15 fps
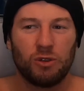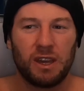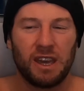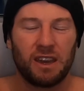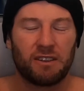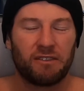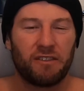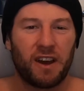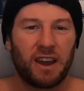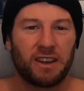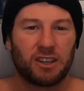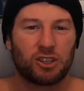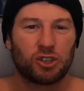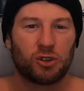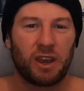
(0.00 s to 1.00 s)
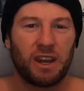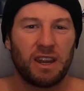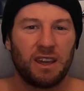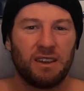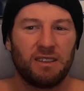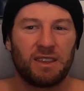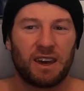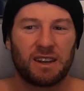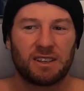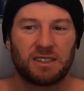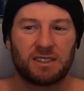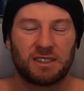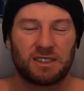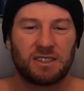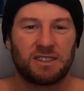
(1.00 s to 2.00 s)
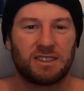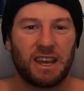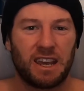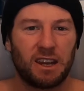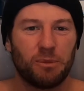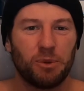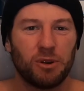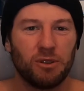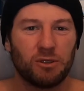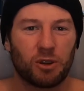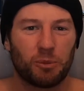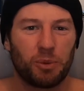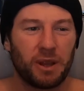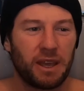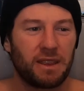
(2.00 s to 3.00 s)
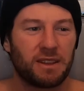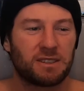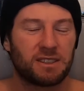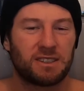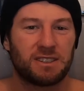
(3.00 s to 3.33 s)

can't find a training that is sustainable or a plan that's